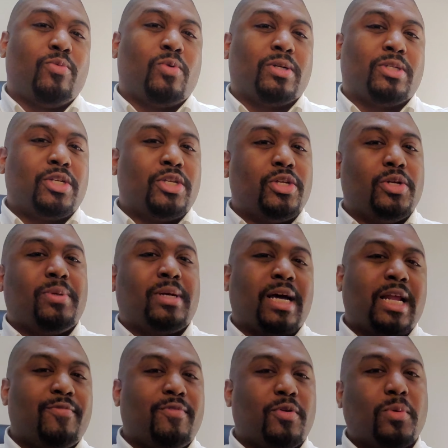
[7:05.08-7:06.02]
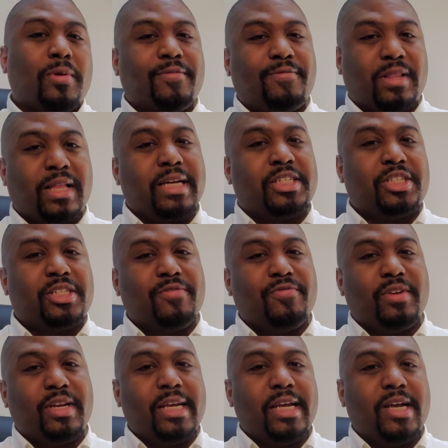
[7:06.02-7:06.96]
want to do kind of a reflection
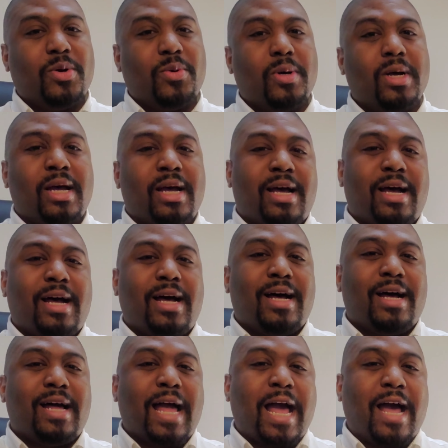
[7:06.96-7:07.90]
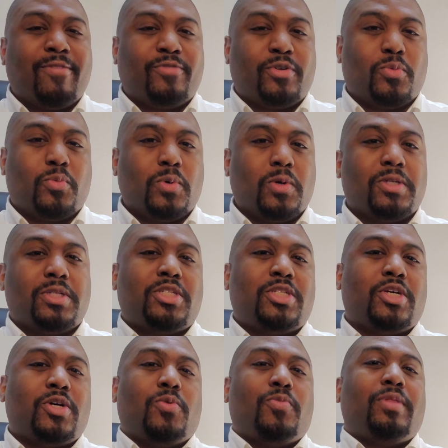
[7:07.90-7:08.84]
video uh, afterwards,
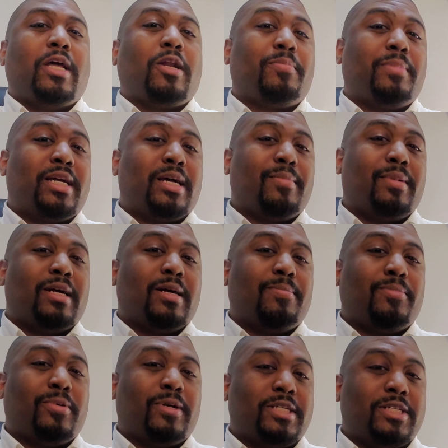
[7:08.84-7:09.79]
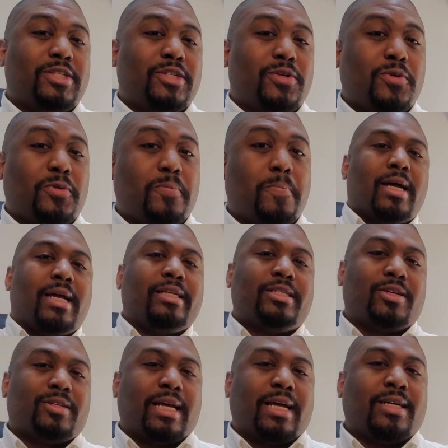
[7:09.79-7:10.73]
so that'll be coming up pretty soon.
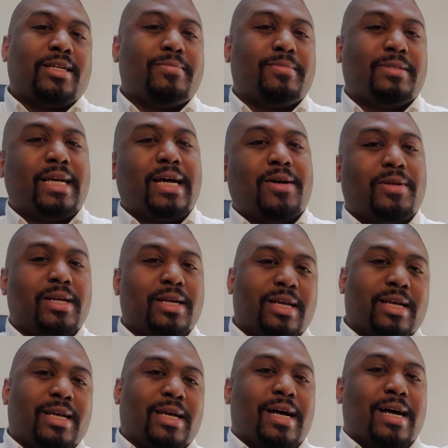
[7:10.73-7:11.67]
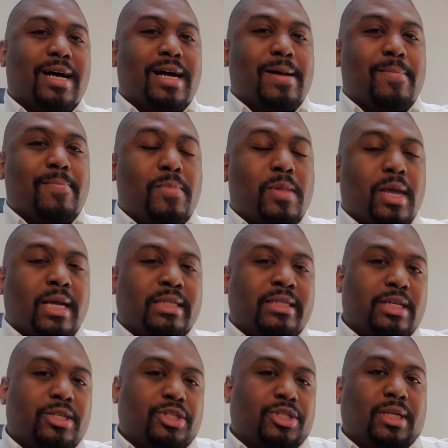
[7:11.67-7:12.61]
Until that comes out, um,
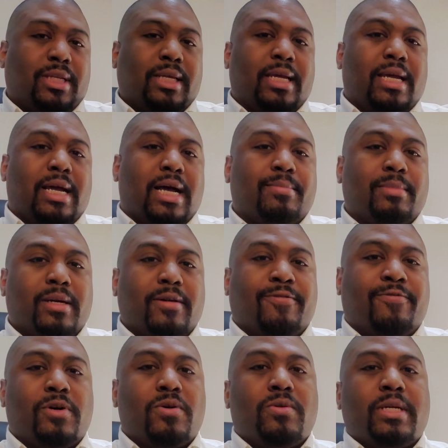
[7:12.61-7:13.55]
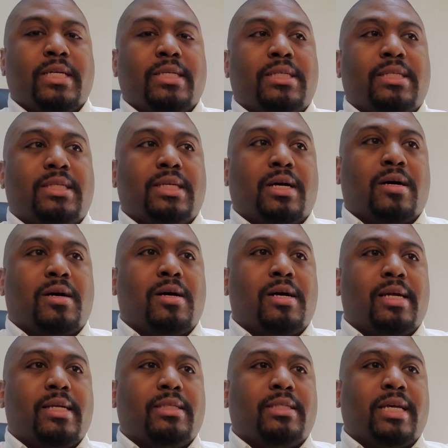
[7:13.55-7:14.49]
essentially I'm going to focus
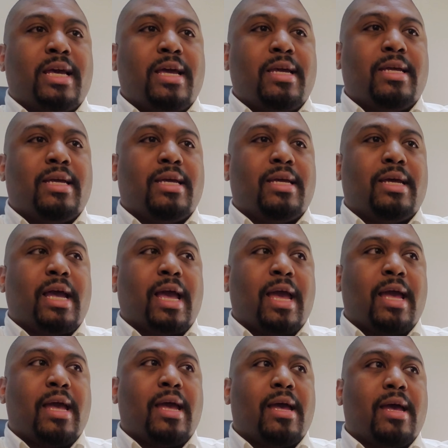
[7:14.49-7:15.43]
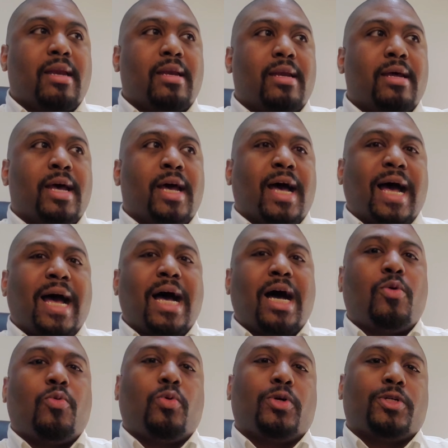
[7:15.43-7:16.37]
on taking an
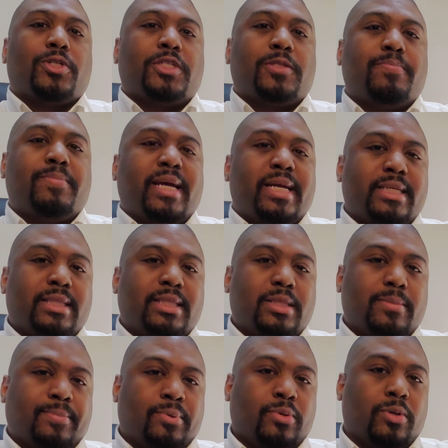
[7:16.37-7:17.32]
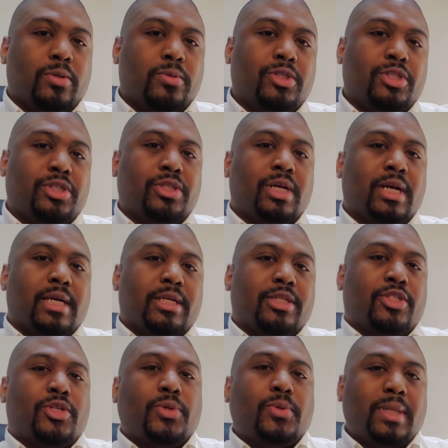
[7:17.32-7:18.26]
hours-based approach
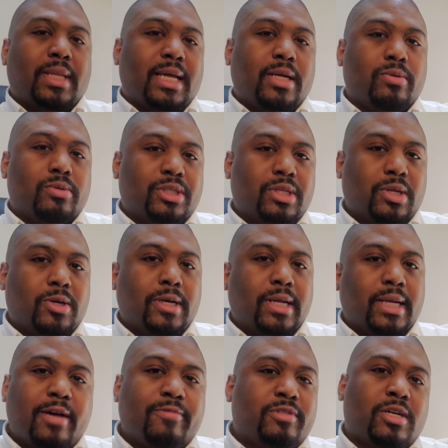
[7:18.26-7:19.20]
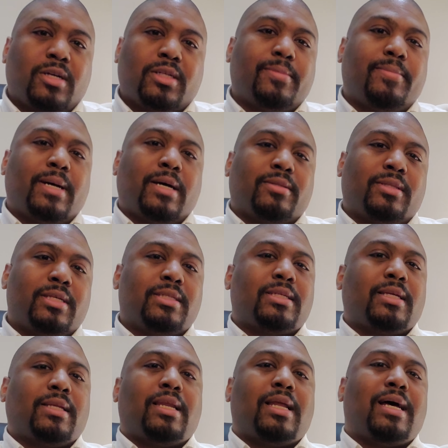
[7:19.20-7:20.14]
to language learning. I've talked about this
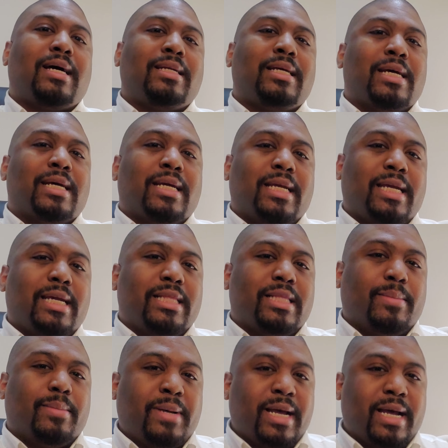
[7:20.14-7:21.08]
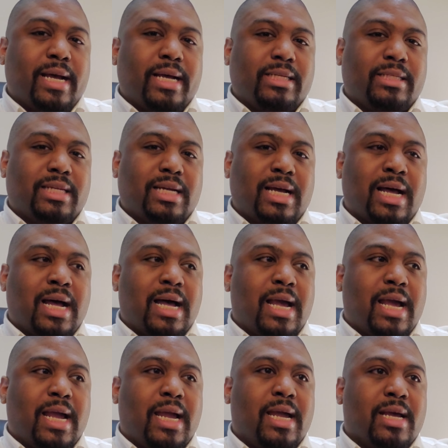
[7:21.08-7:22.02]
a lot in the past,
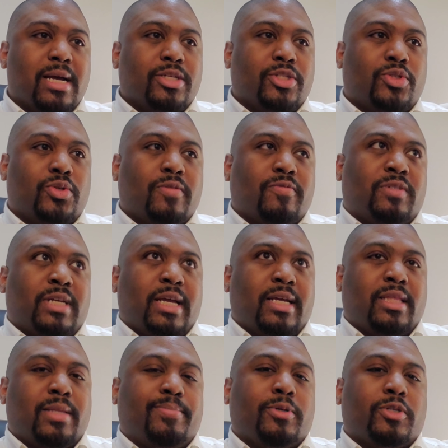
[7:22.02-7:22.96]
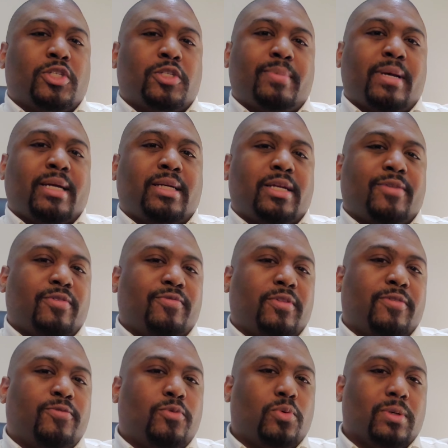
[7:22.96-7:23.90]
I sort of take the perspective of
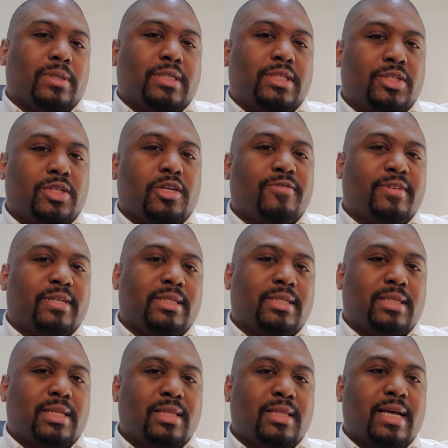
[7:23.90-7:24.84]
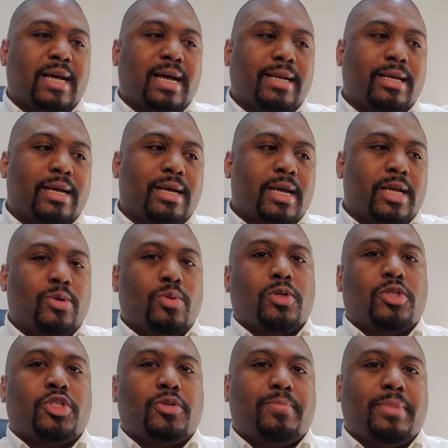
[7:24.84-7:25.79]
the foreign service that in order
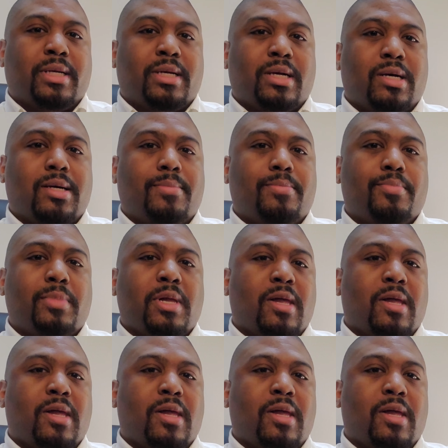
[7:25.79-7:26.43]
to become